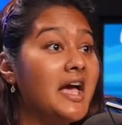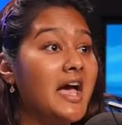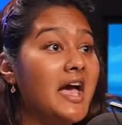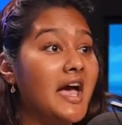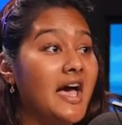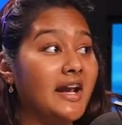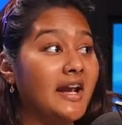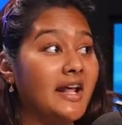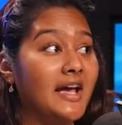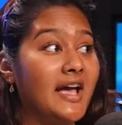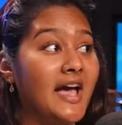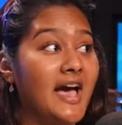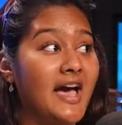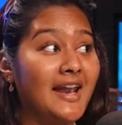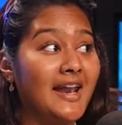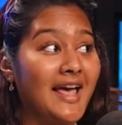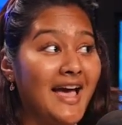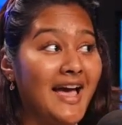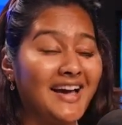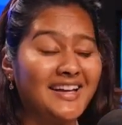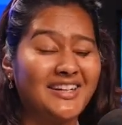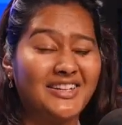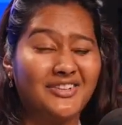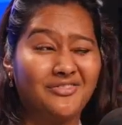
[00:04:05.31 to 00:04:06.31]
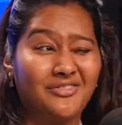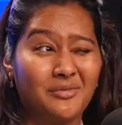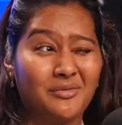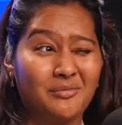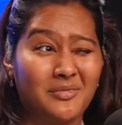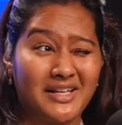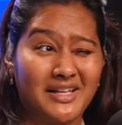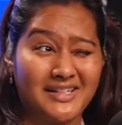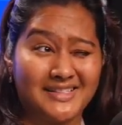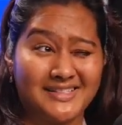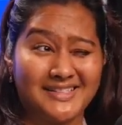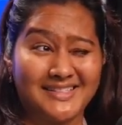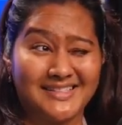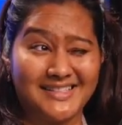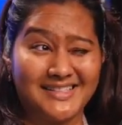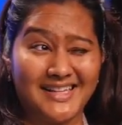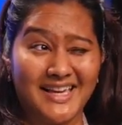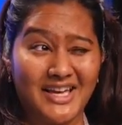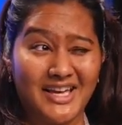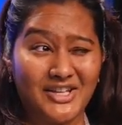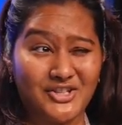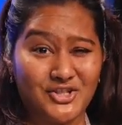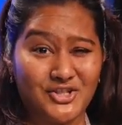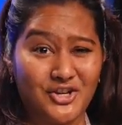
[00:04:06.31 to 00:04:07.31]
And I had acne from since the
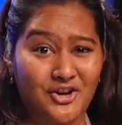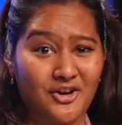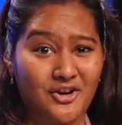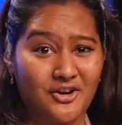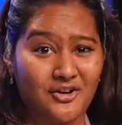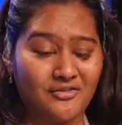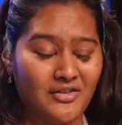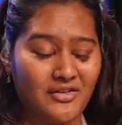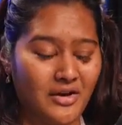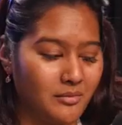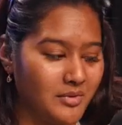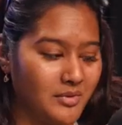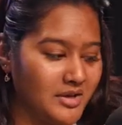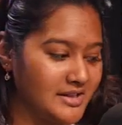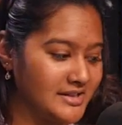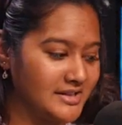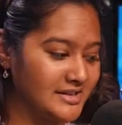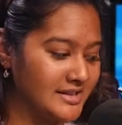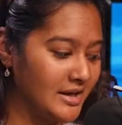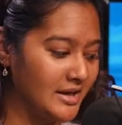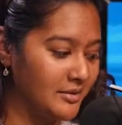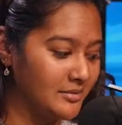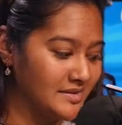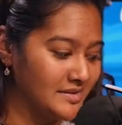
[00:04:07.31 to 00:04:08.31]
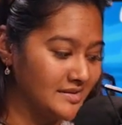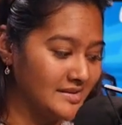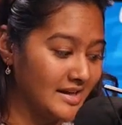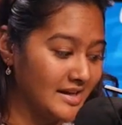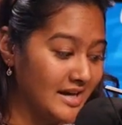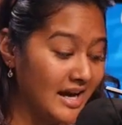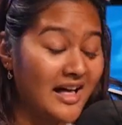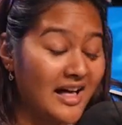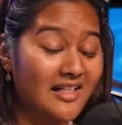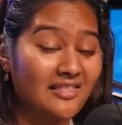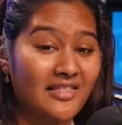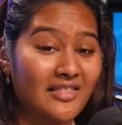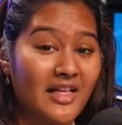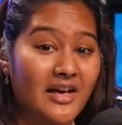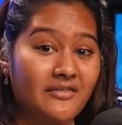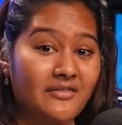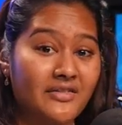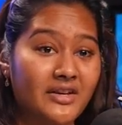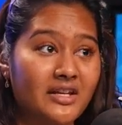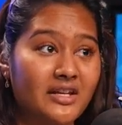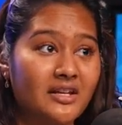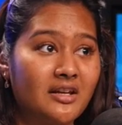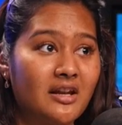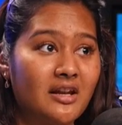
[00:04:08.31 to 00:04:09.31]
age of, I want to say it was
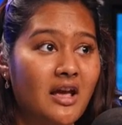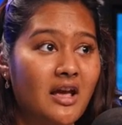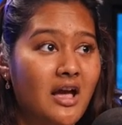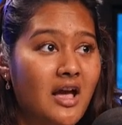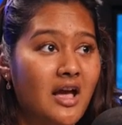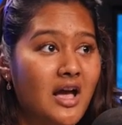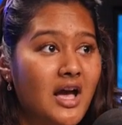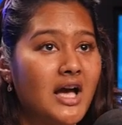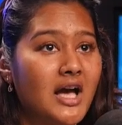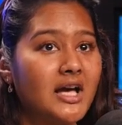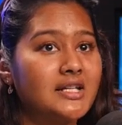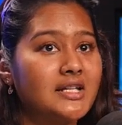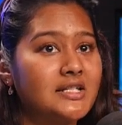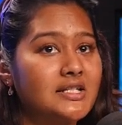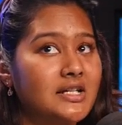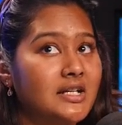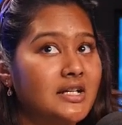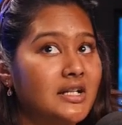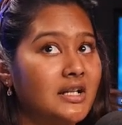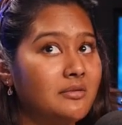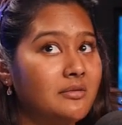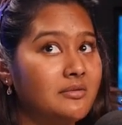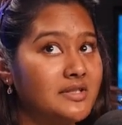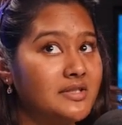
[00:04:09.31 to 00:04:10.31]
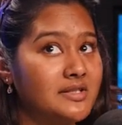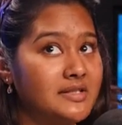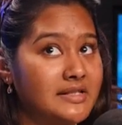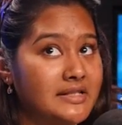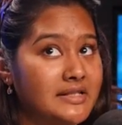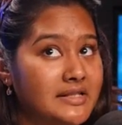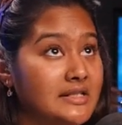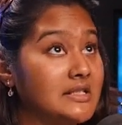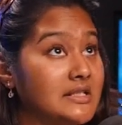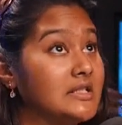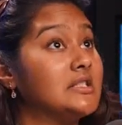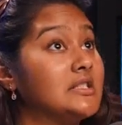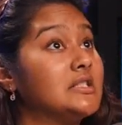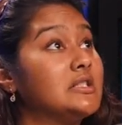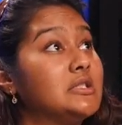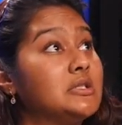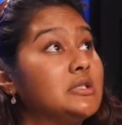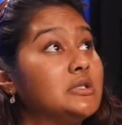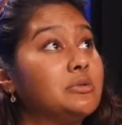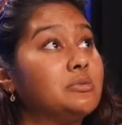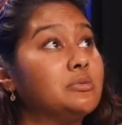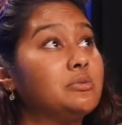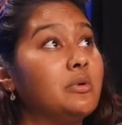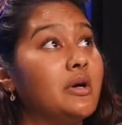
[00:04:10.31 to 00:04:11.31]
11 until I was
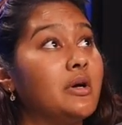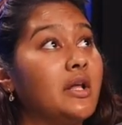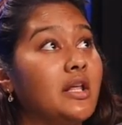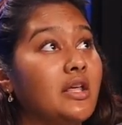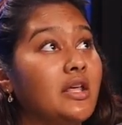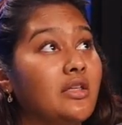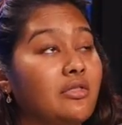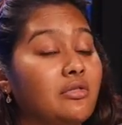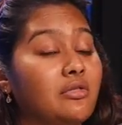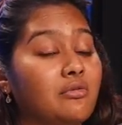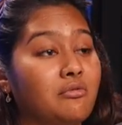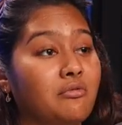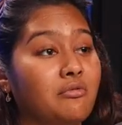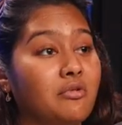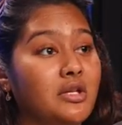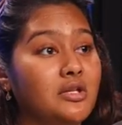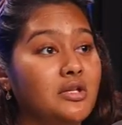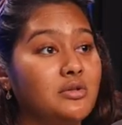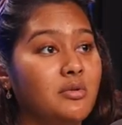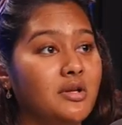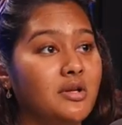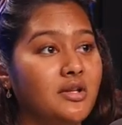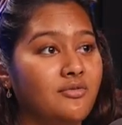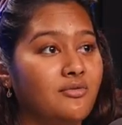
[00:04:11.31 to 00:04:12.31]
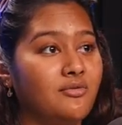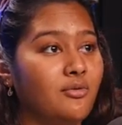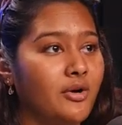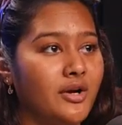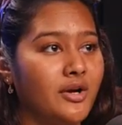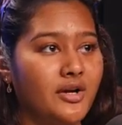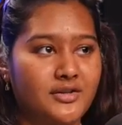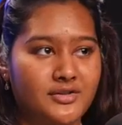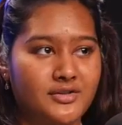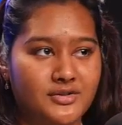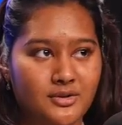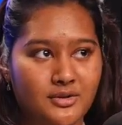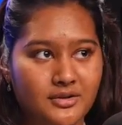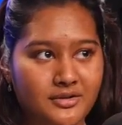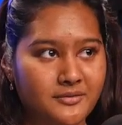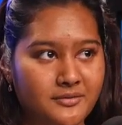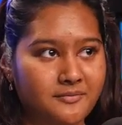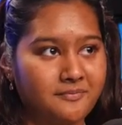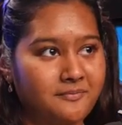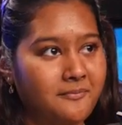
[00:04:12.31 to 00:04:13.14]
23, 24 years old.